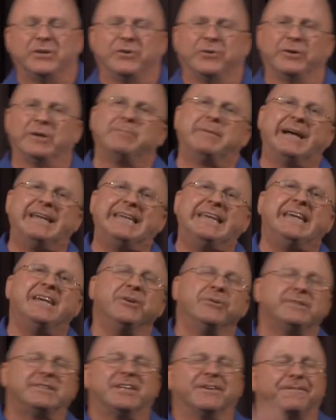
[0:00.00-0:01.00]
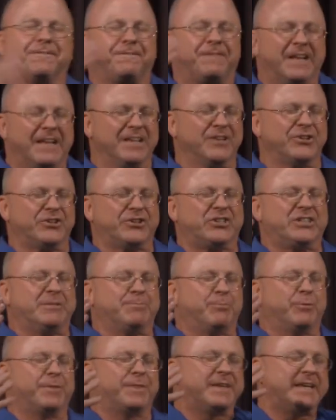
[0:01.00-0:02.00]
Or am I here to
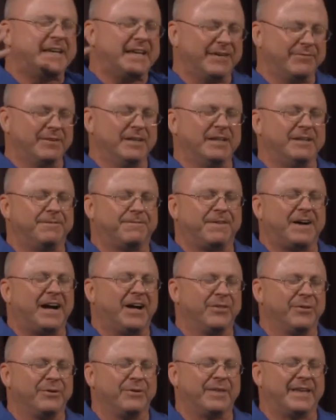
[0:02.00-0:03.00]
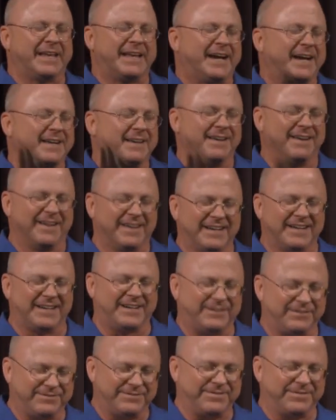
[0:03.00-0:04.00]
fellowship with the Heavenly Father that I
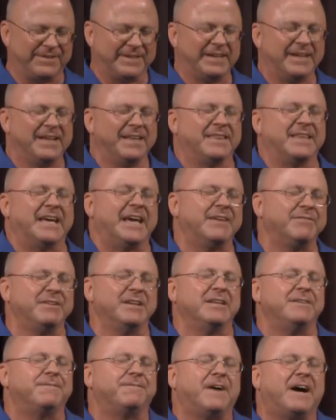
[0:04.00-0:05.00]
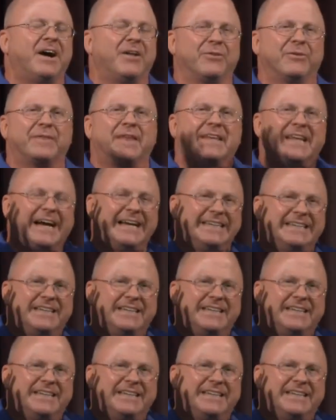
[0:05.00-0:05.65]
love, the Heavenly Father that I